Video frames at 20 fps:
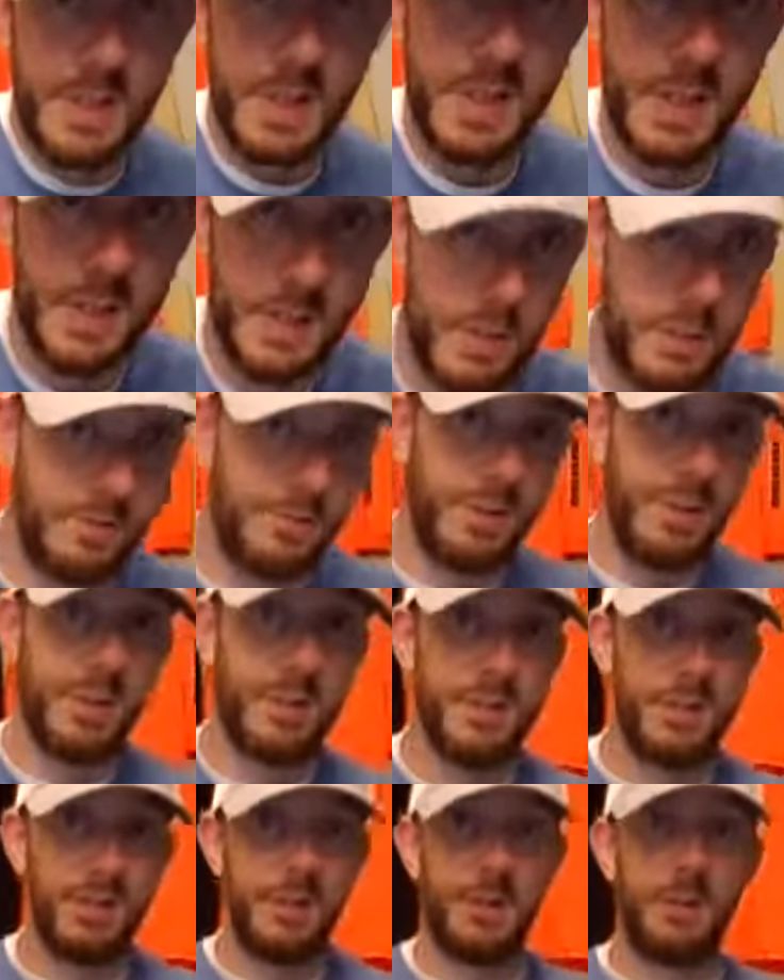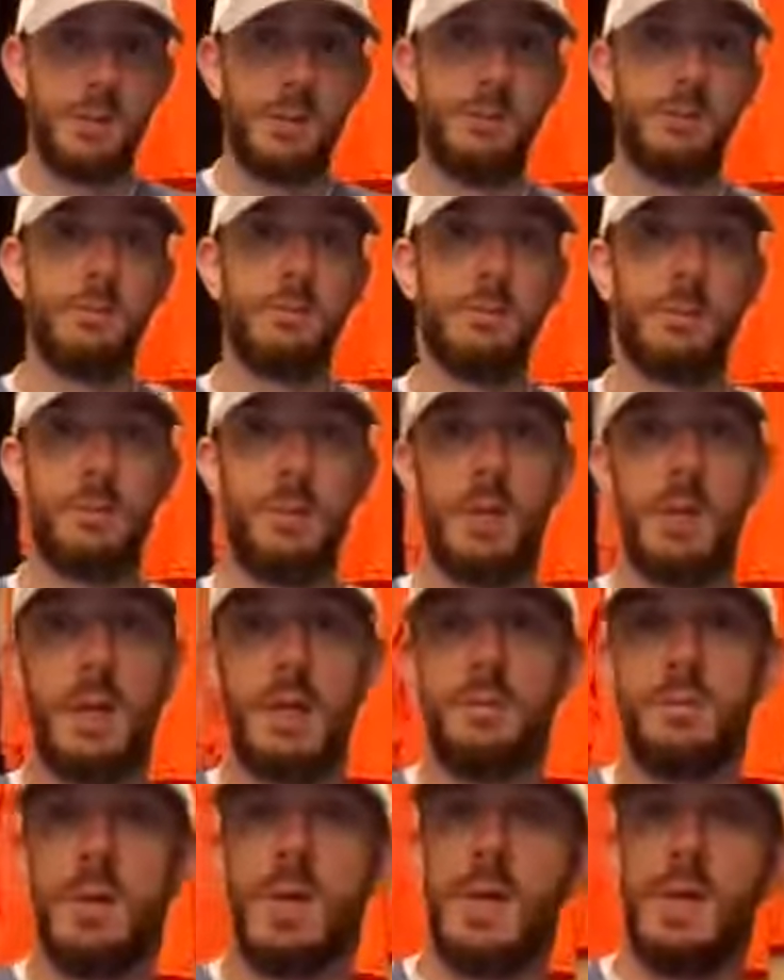in it on fishing, and they give a
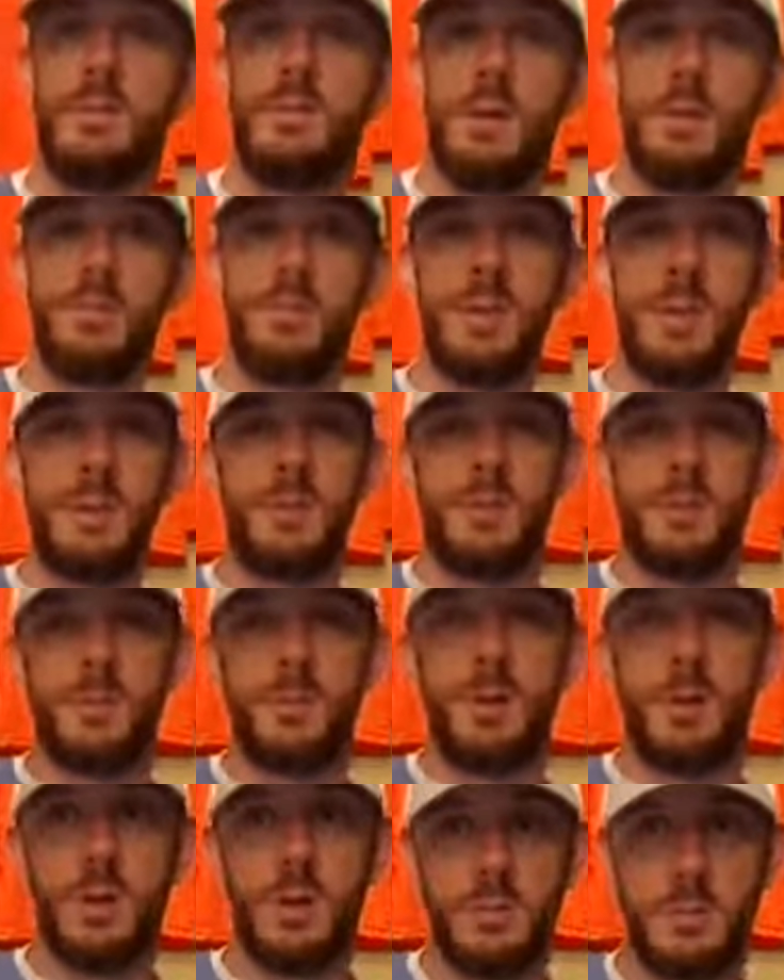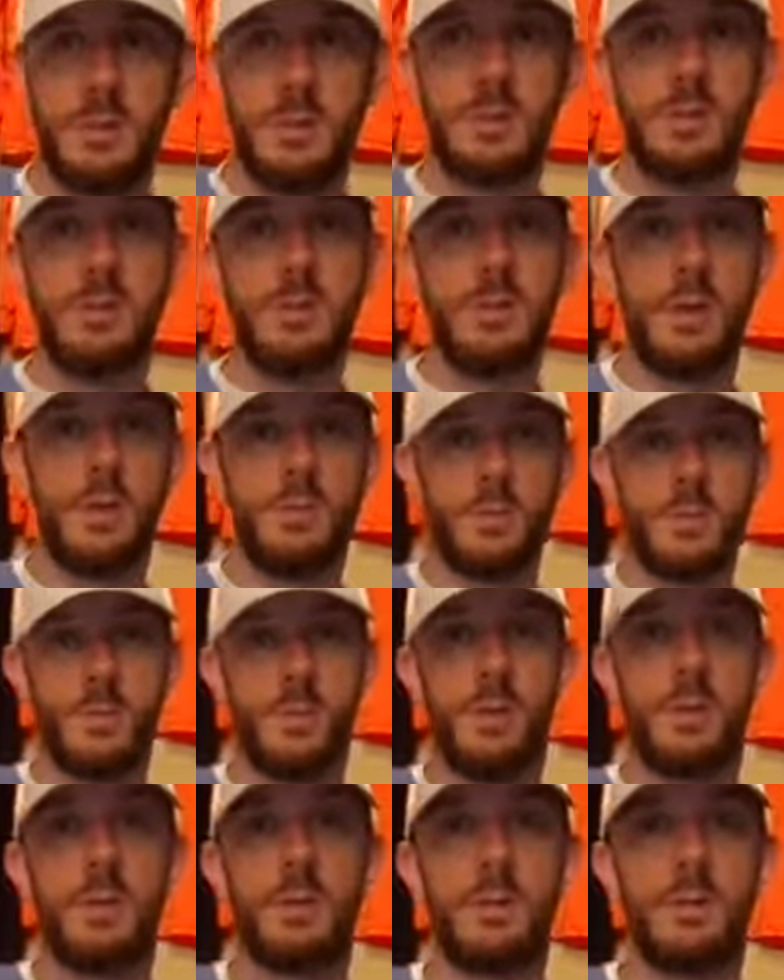lot of updates from tournaments and stuff as
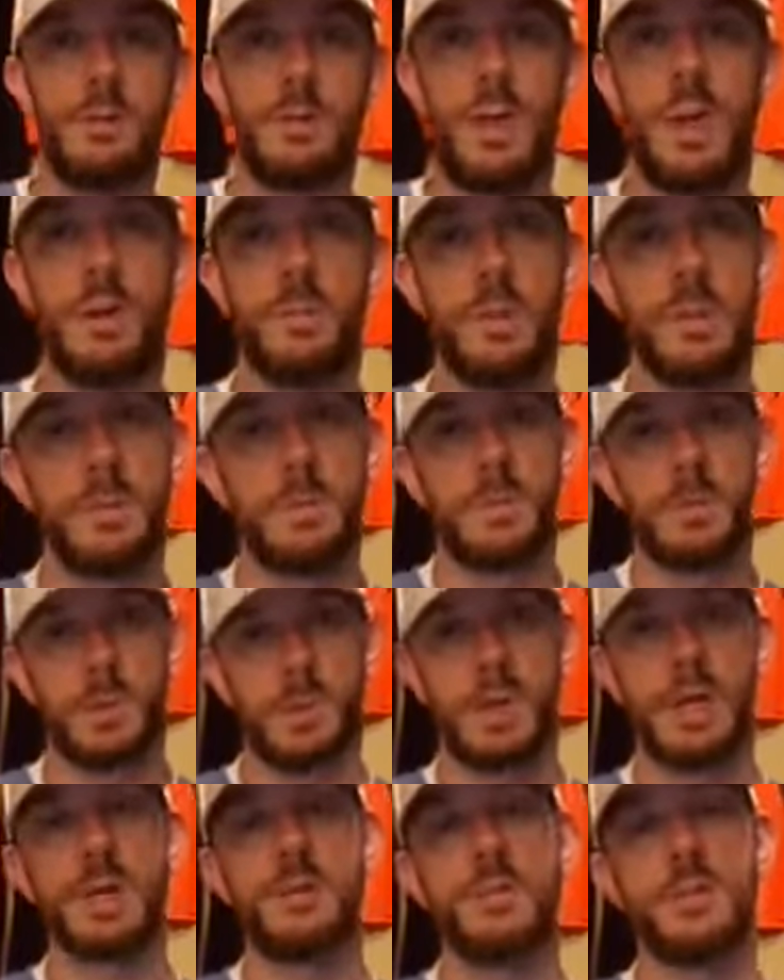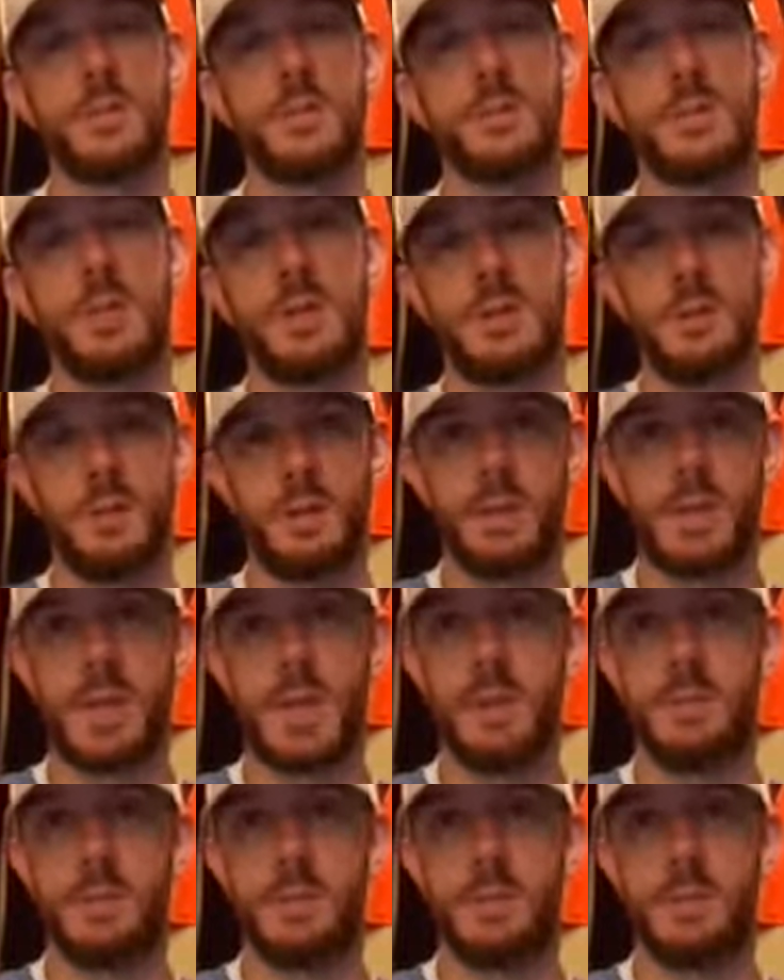far as how people were catching them and things like that.